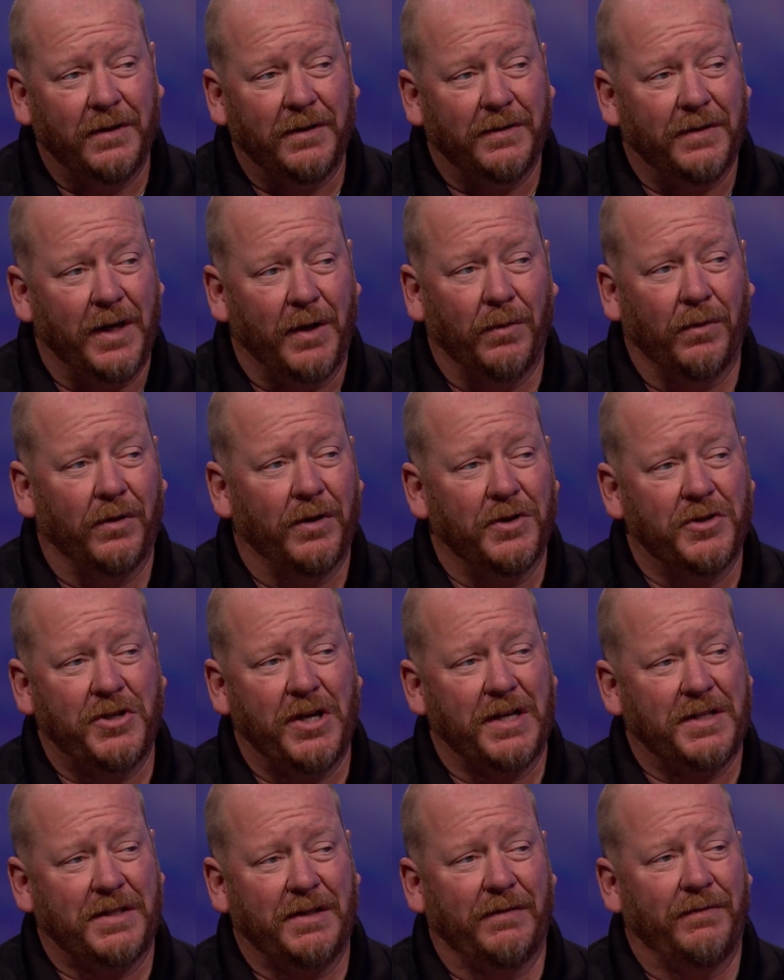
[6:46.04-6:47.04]
they were
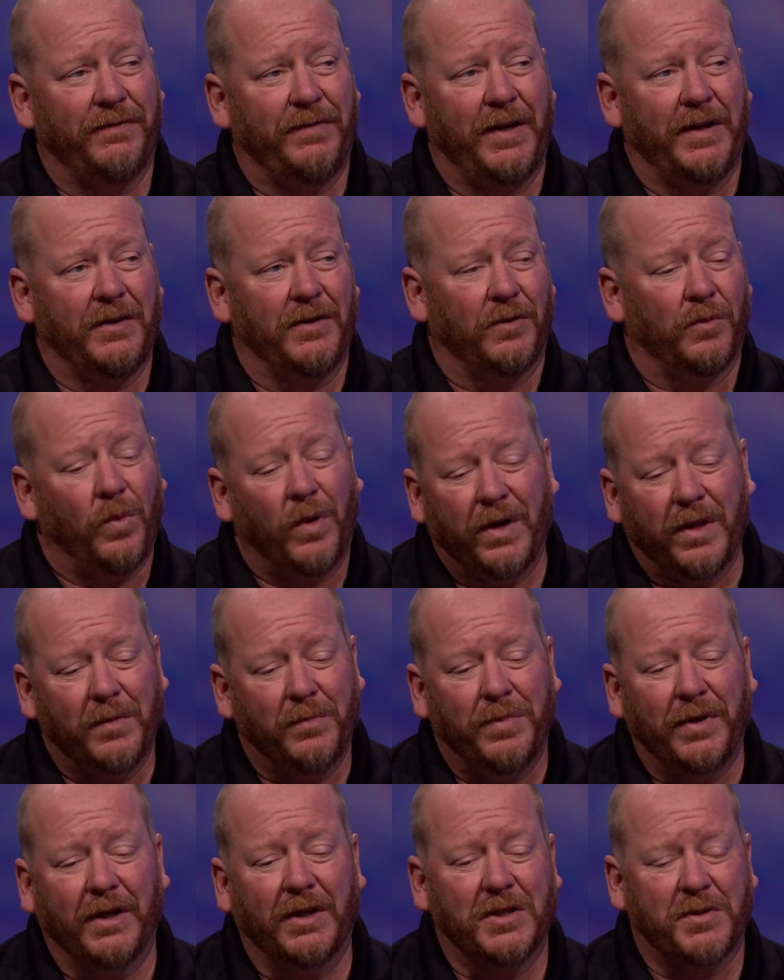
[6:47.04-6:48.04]
ingesting fentanyl. One of the
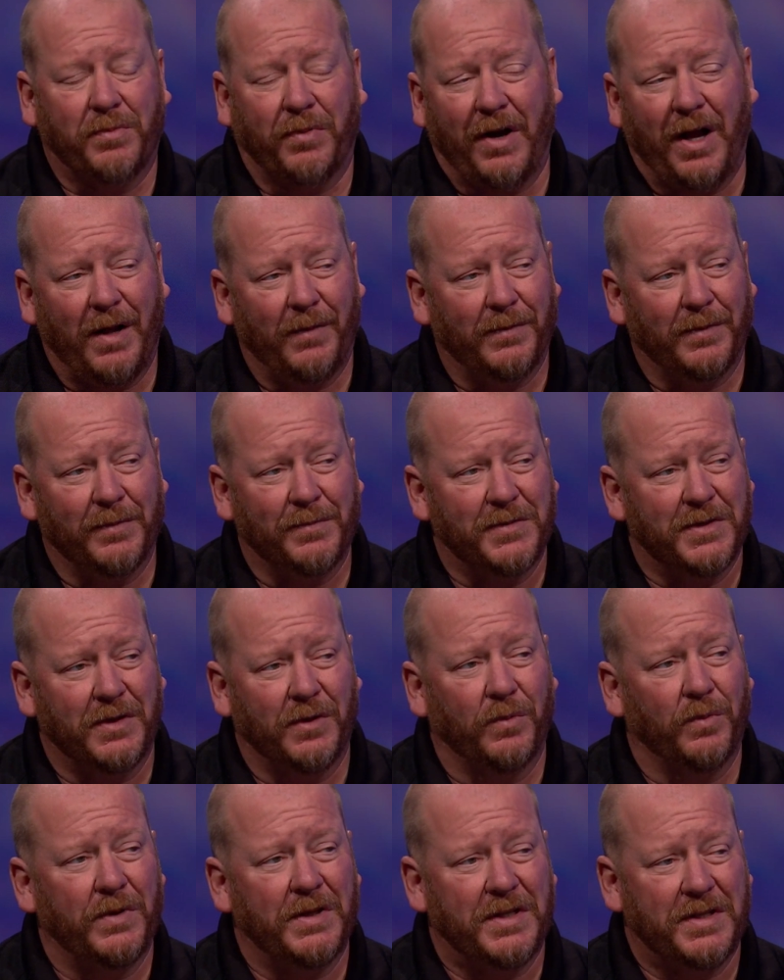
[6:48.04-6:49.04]
biggest problems
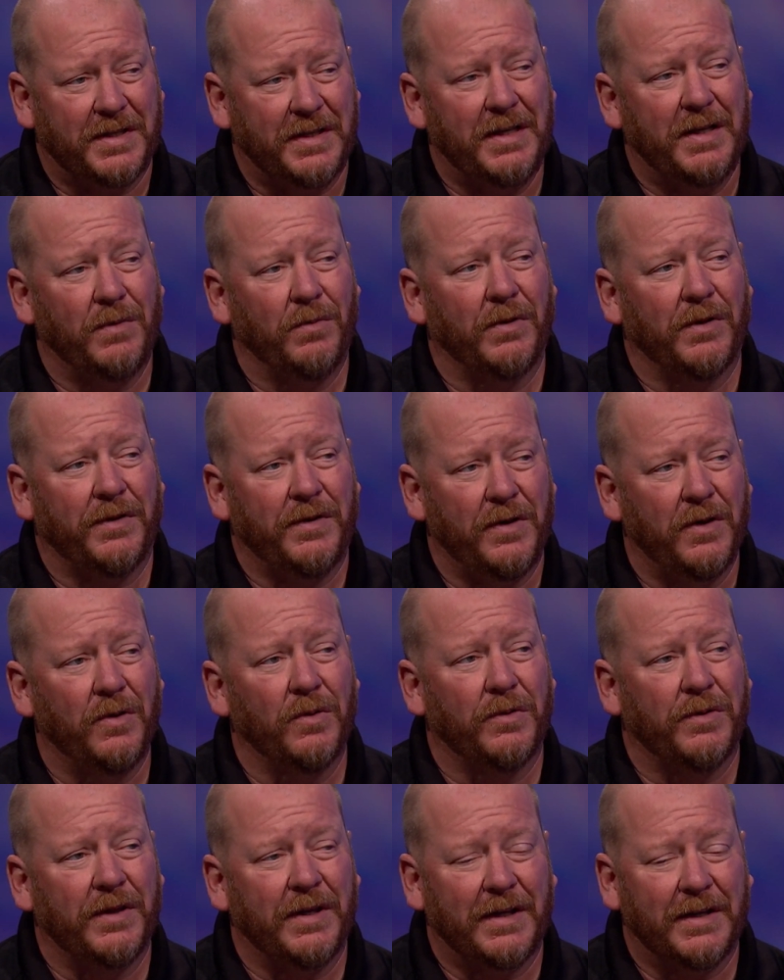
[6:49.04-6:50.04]
that we see with
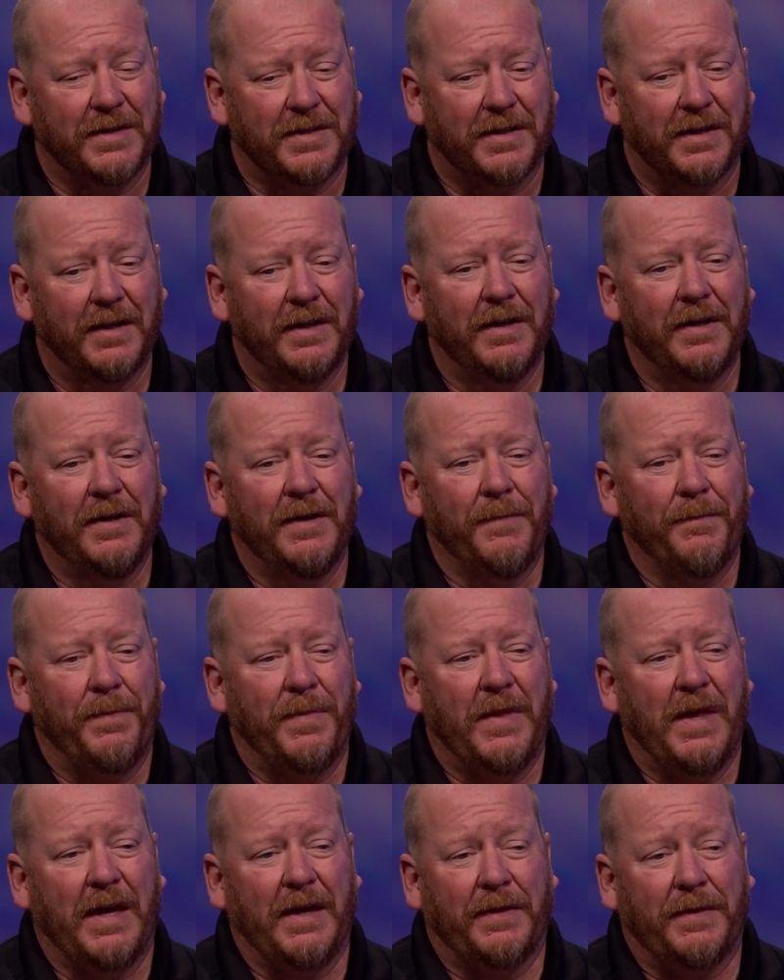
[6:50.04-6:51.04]
youth is
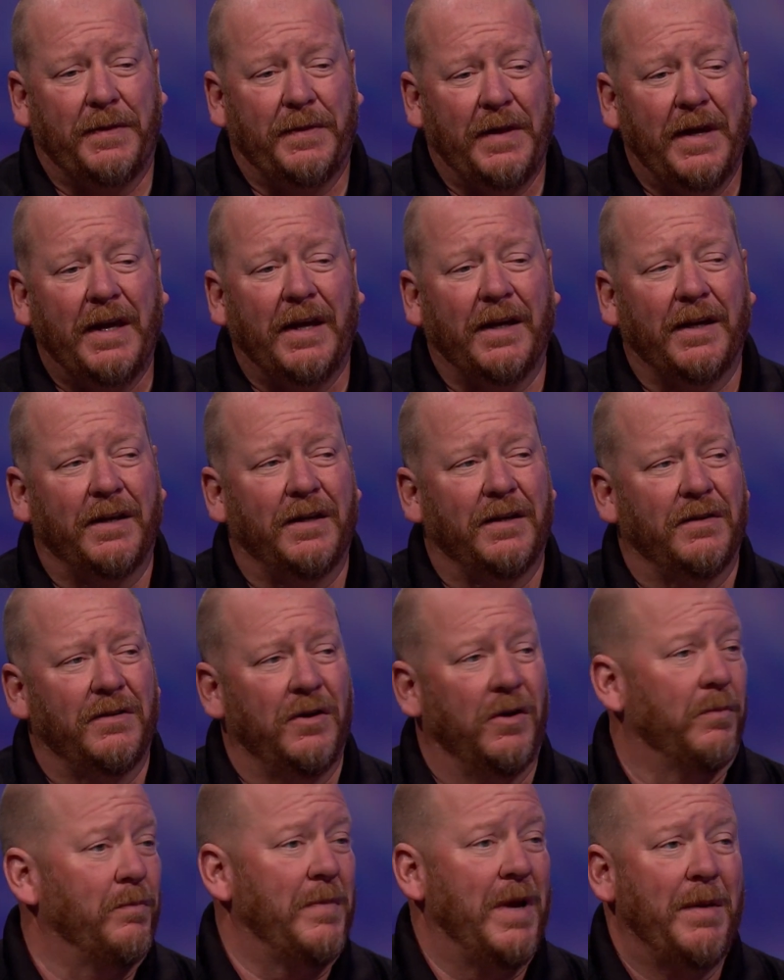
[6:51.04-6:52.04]
they think, you
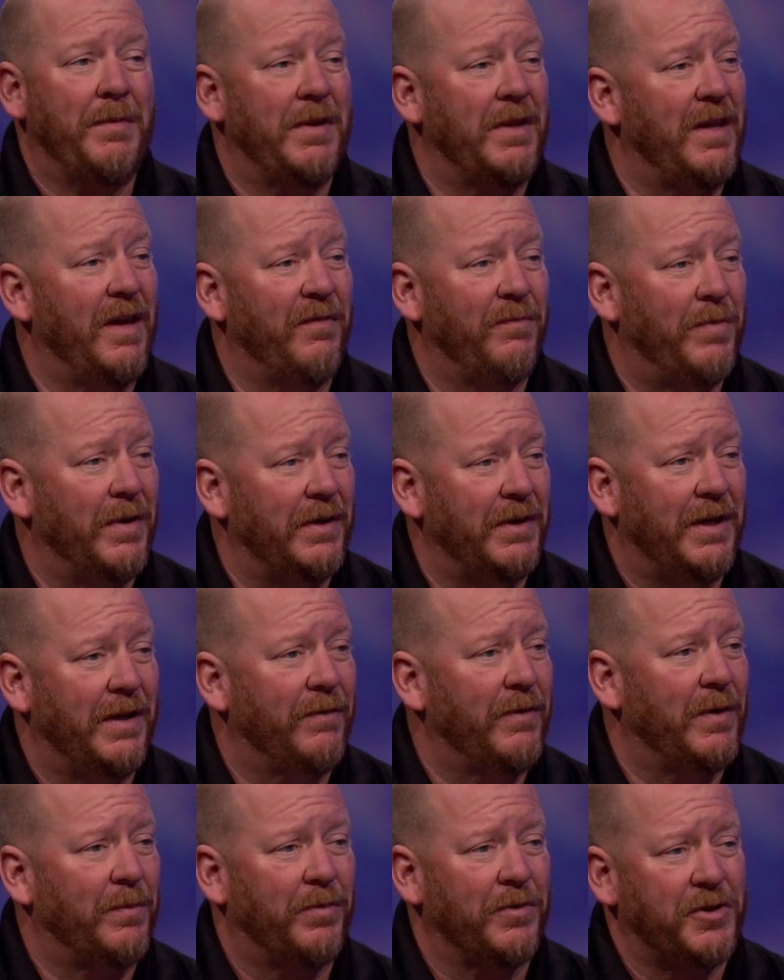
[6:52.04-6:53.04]
know, maybe they've been
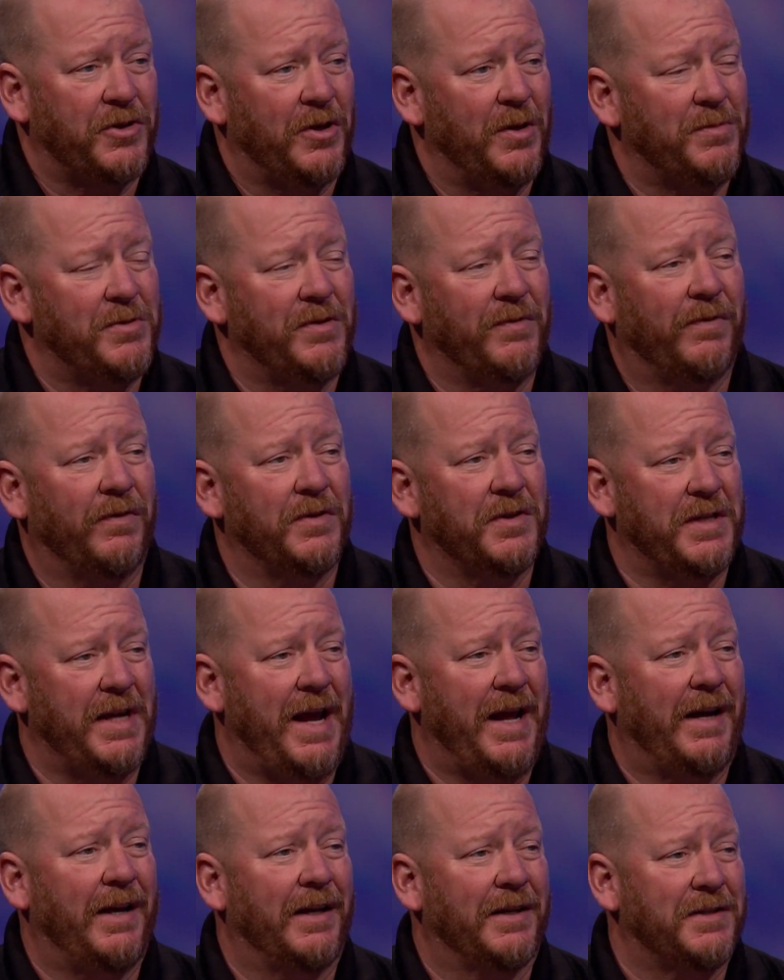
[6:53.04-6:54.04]
given a prescription for
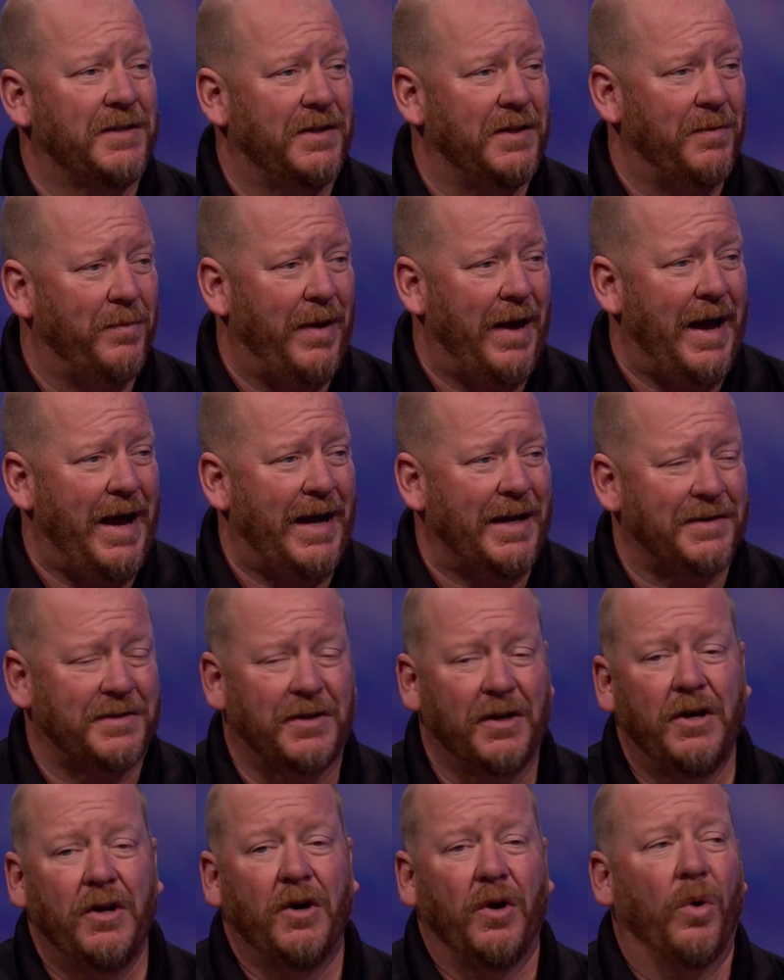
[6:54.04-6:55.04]
Xanax in the past
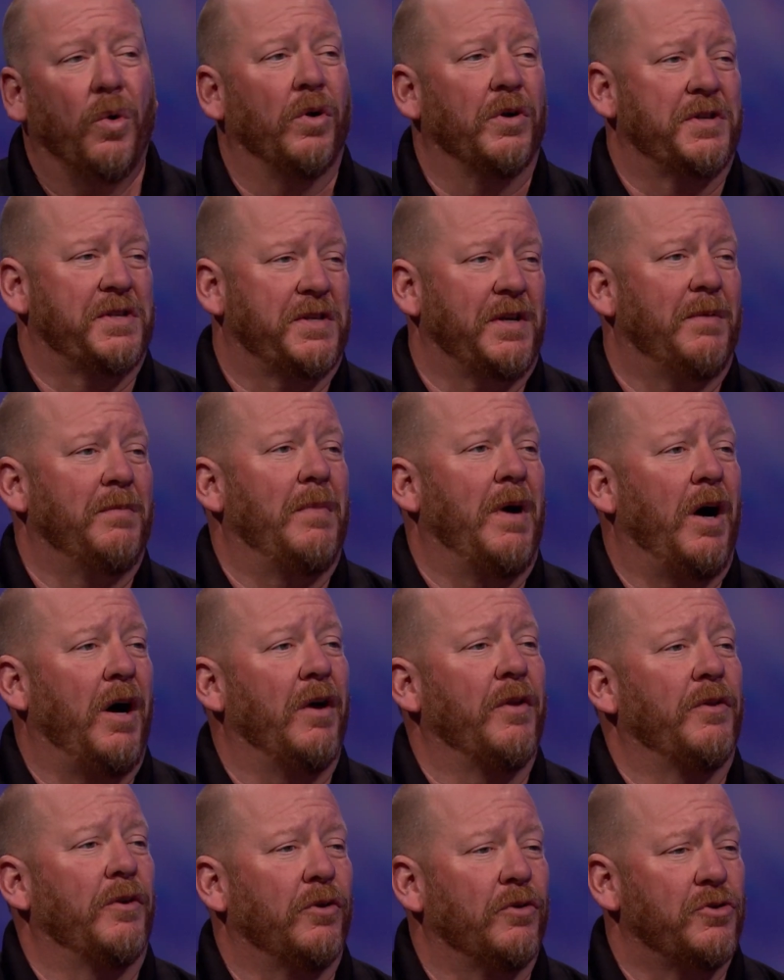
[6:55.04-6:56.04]
or some
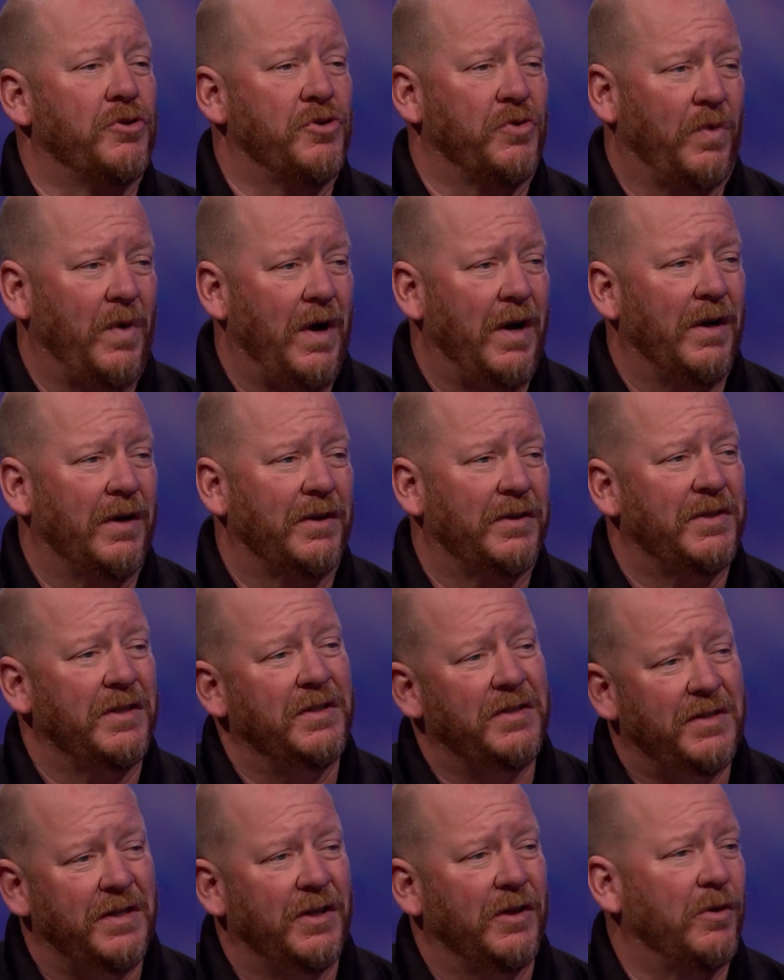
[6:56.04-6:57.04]
other drug to
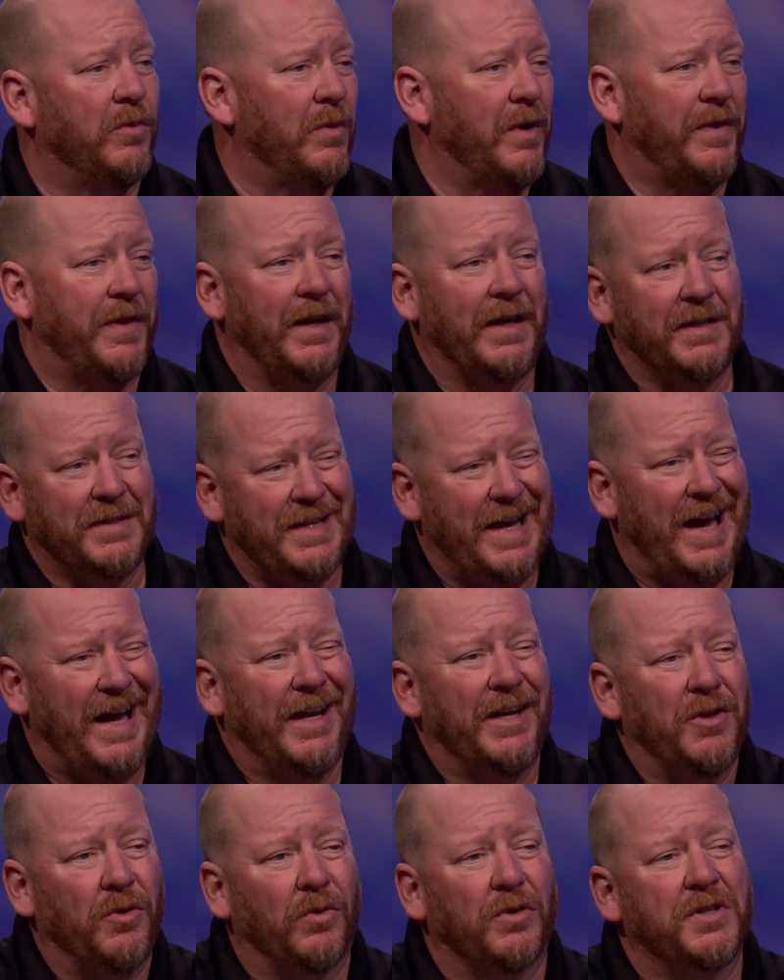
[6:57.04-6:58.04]
deal with
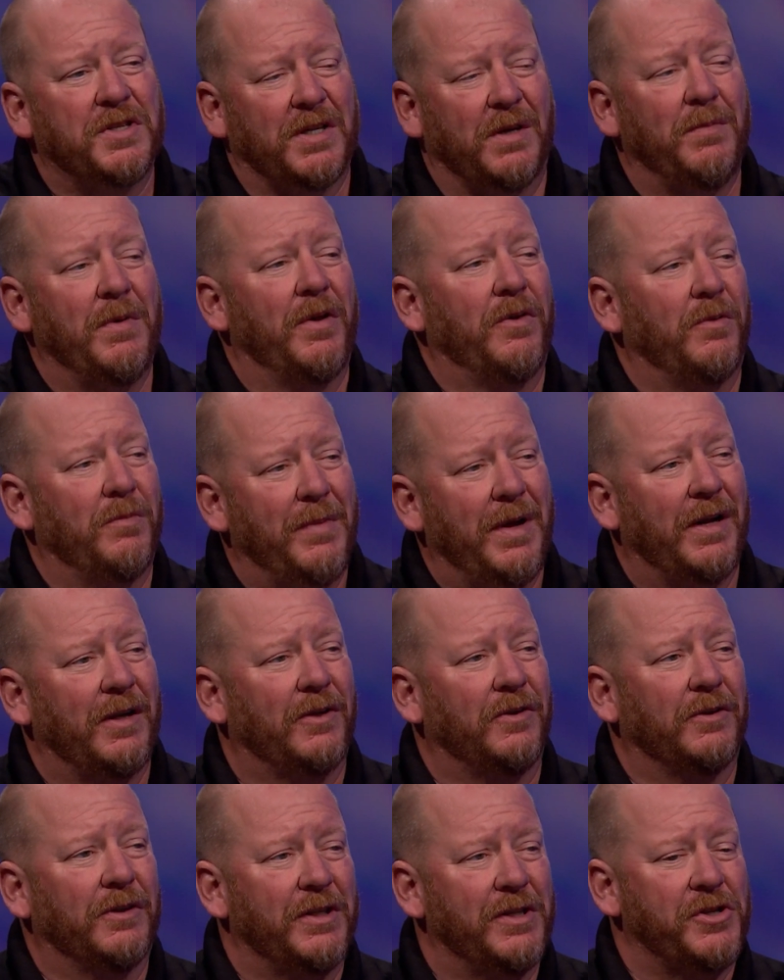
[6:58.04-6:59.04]
anxiety or some other
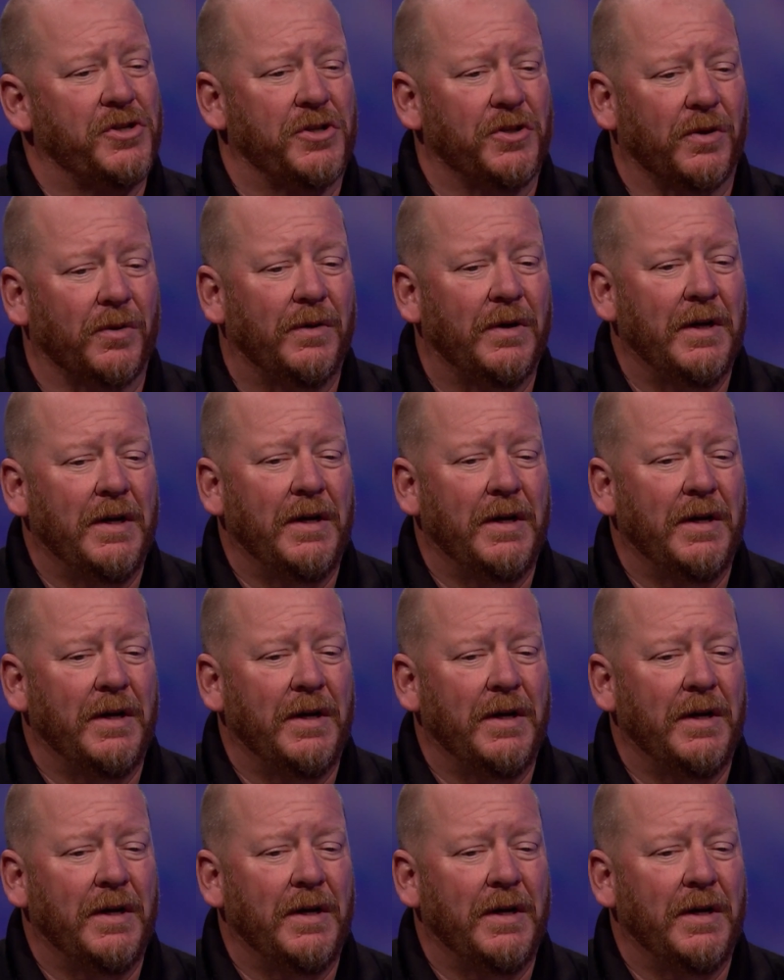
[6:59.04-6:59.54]
medical issue.